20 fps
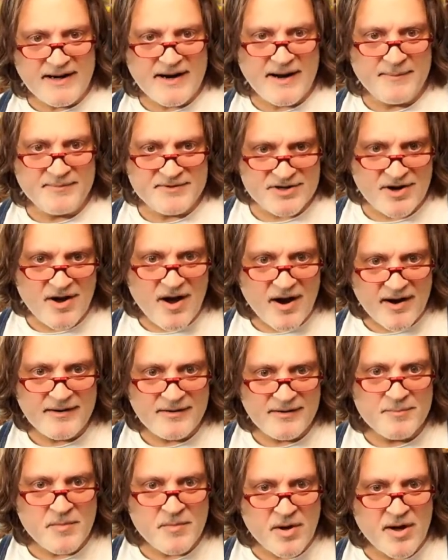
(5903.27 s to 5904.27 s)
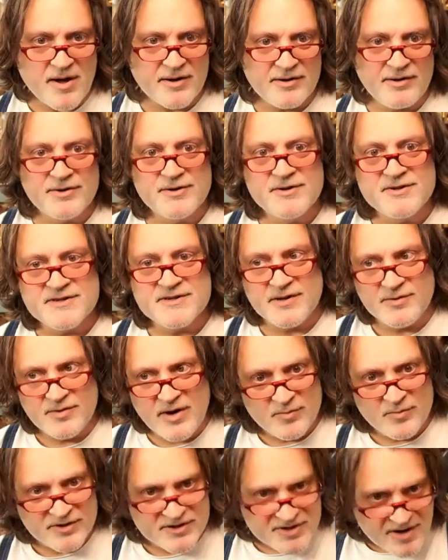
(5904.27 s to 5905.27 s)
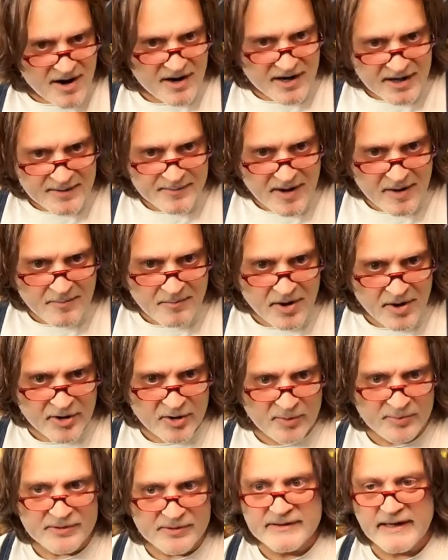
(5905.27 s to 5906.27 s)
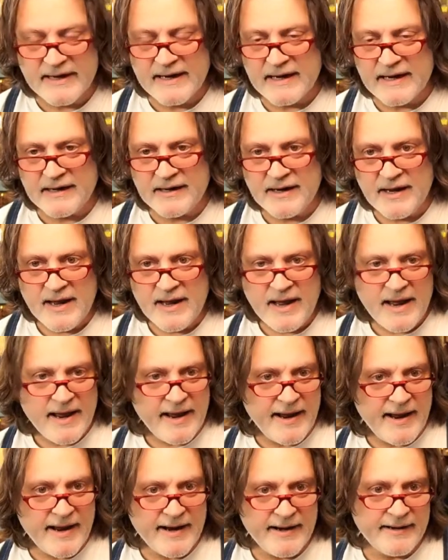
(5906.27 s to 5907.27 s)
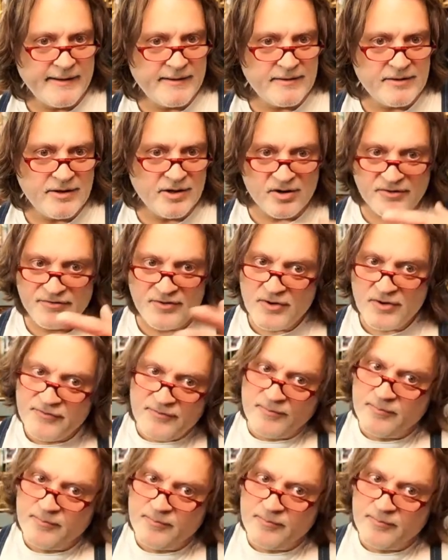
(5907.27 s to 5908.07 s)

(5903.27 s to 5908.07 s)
I'm talking to modelers and, and we're talking about model building and and you know if you've